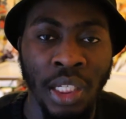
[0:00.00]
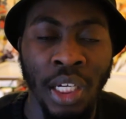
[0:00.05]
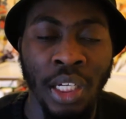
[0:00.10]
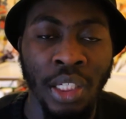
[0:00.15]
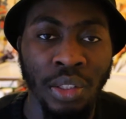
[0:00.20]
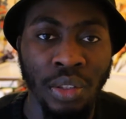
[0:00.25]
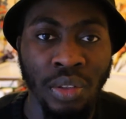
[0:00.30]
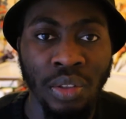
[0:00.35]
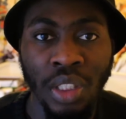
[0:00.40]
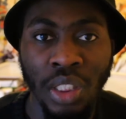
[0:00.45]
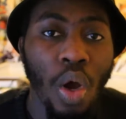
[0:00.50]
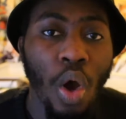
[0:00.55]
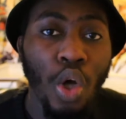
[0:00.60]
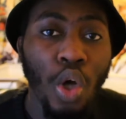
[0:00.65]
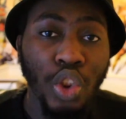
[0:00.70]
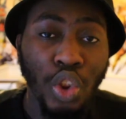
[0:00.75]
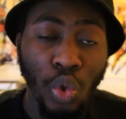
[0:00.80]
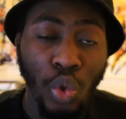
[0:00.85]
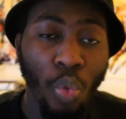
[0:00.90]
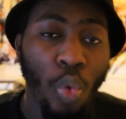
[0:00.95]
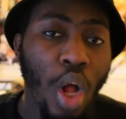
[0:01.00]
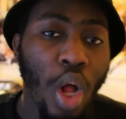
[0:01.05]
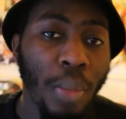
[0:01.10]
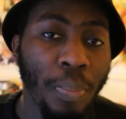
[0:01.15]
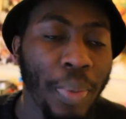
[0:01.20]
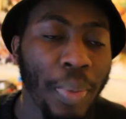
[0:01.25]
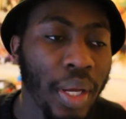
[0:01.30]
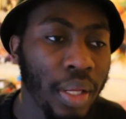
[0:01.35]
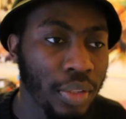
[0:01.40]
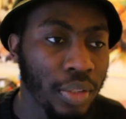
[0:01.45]
And also the
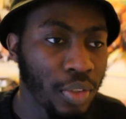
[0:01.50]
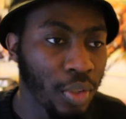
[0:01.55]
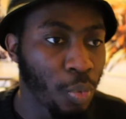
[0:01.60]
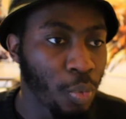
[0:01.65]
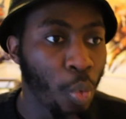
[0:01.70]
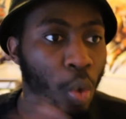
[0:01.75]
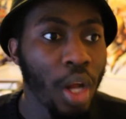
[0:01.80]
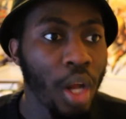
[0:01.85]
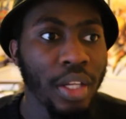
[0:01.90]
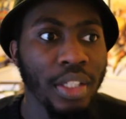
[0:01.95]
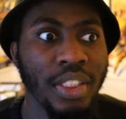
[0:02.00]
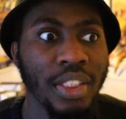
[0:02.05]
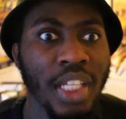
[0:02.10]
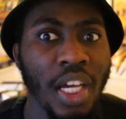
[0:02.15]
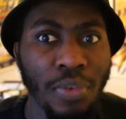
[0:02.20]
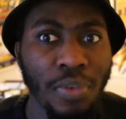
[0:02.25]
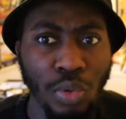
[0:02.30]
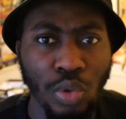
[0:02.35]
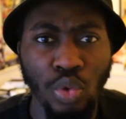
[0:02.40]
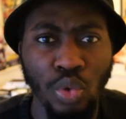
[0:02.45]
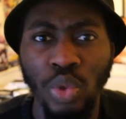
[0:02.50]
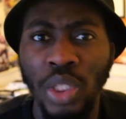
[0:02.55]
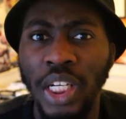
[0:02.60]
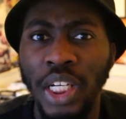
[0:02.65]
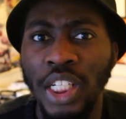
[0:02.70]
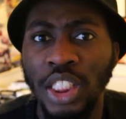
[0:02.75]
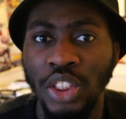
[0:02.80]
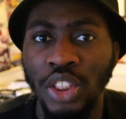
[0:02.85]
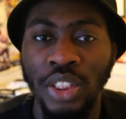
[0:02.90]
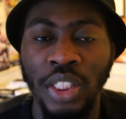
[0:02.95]
world itself was
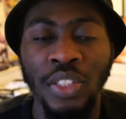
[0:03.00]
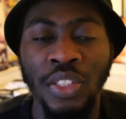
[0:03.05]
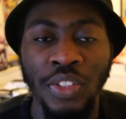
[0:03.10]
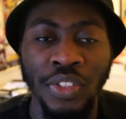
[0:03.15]
really interesting,